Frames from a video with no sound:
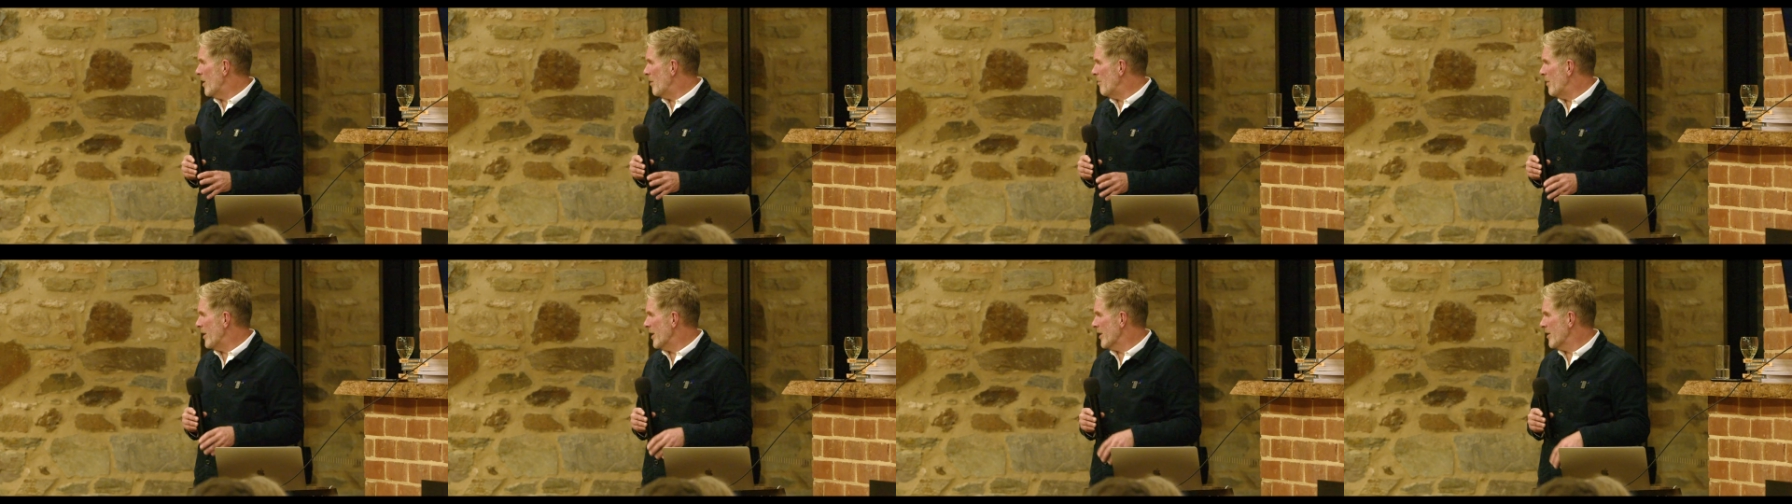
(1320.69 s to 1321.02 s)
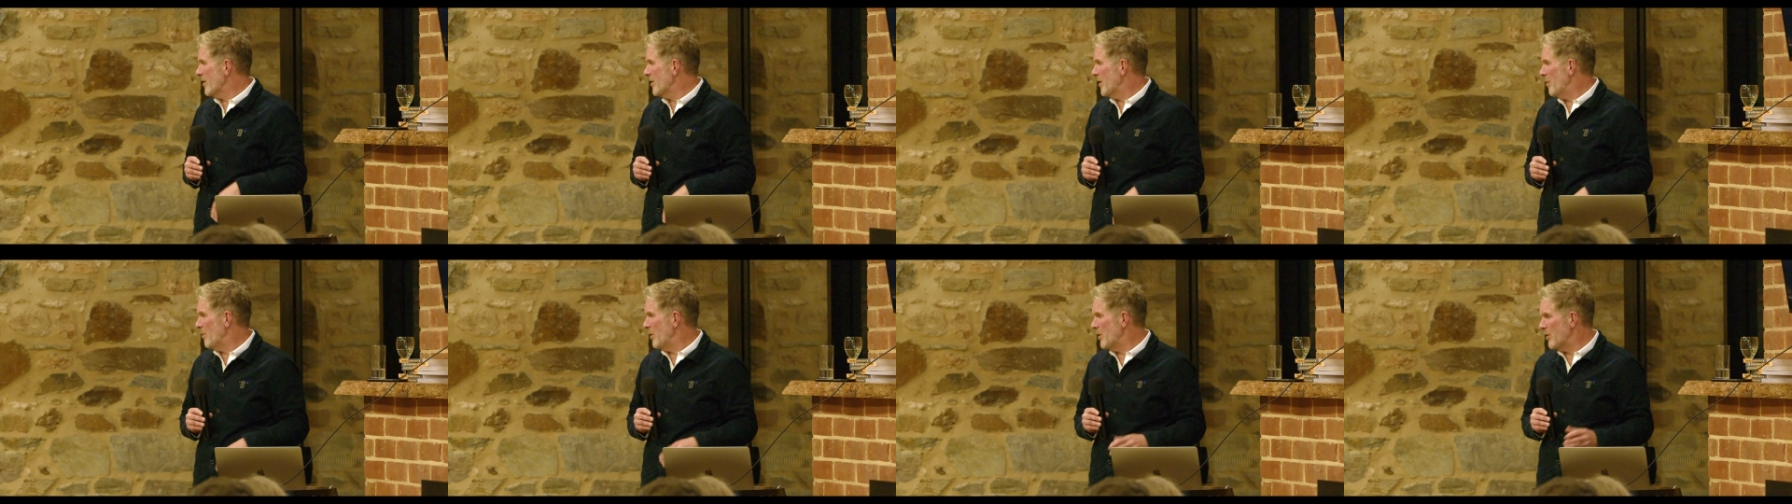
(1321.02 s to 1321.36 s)
am I?
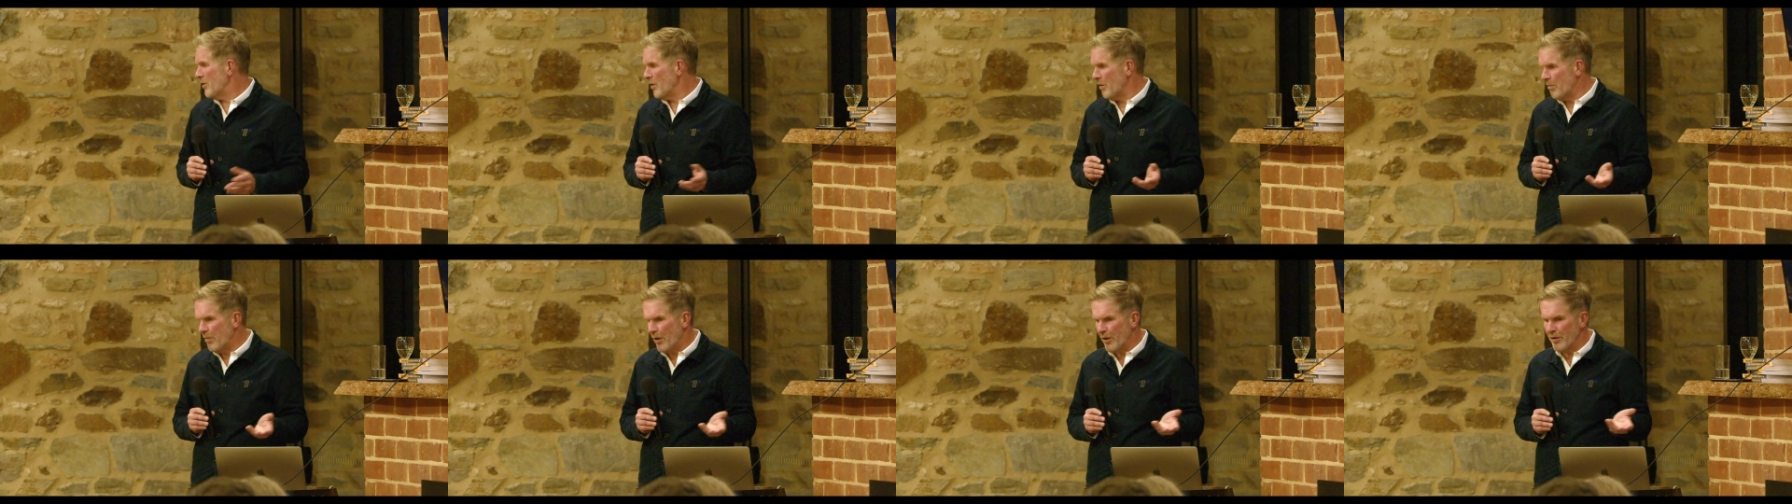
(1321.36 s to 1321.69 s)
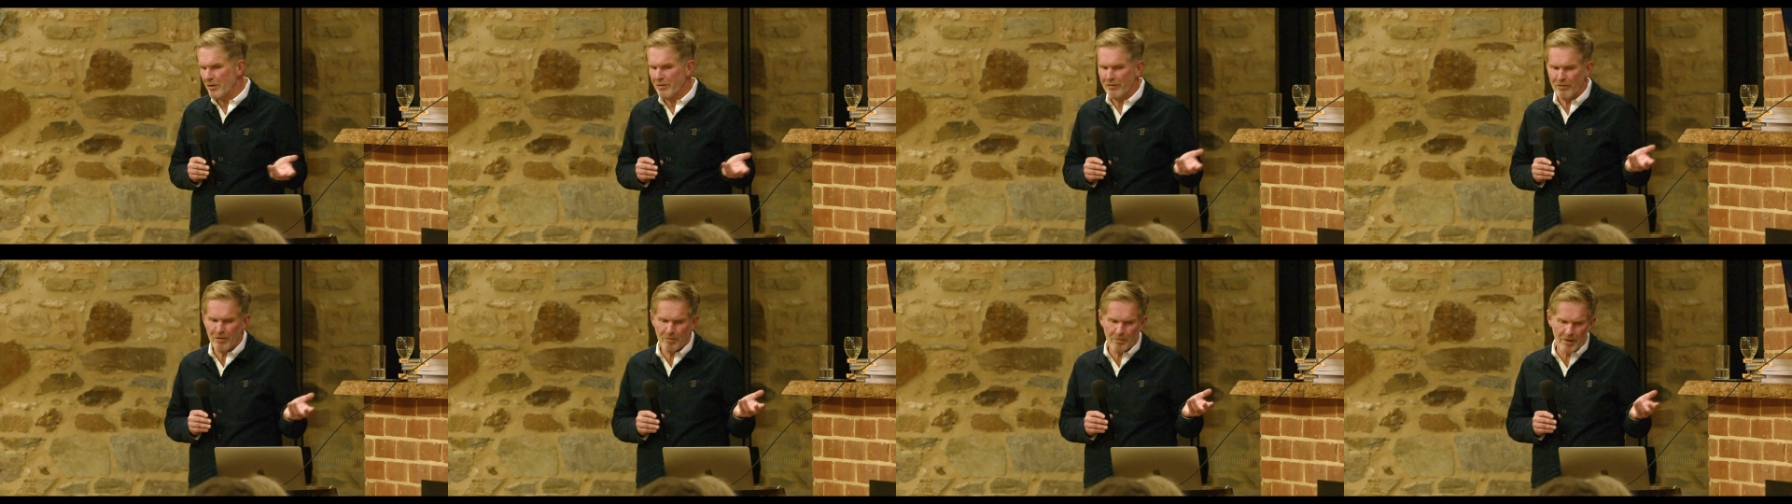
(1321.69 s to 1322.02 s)
Because it'd be too
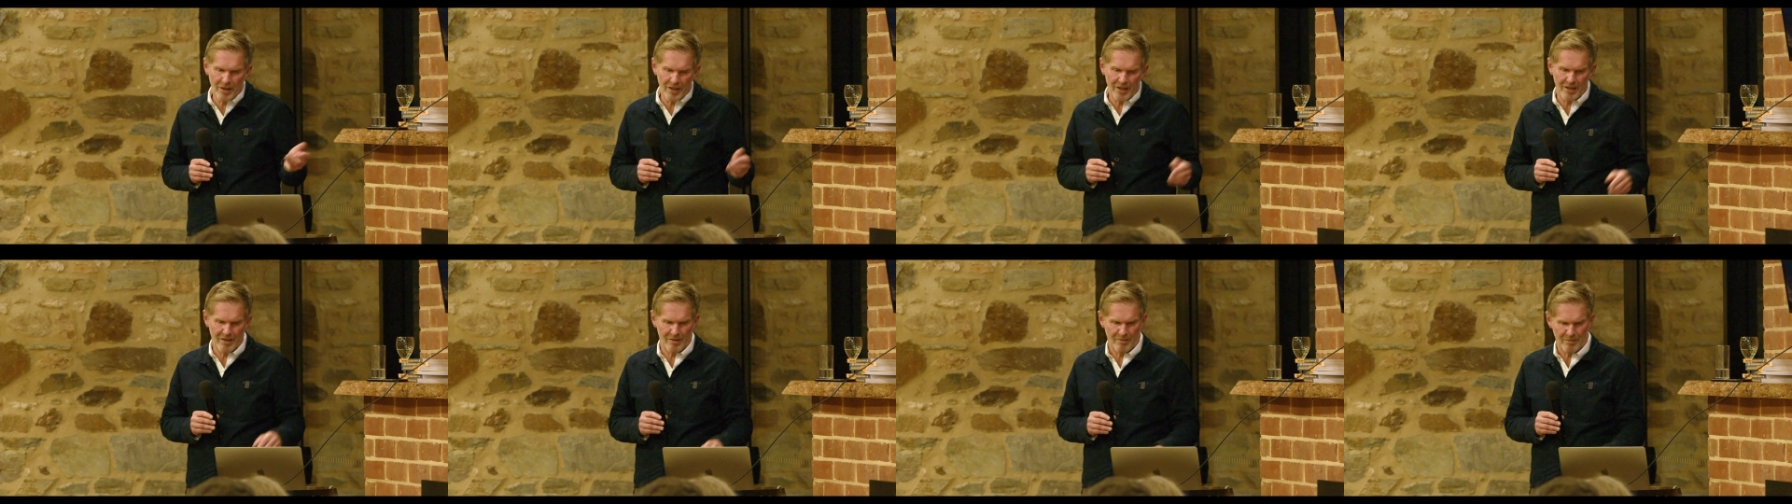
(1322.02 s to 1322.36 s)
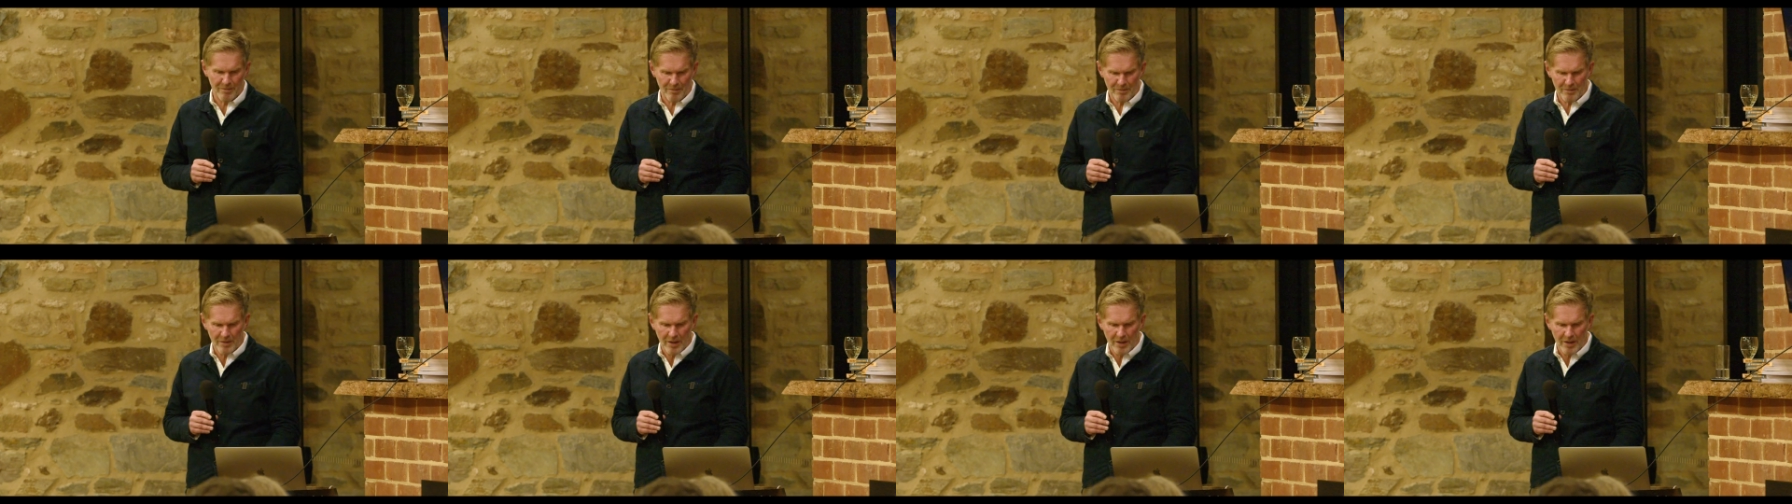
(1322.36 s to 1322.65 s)
posh for me. Um,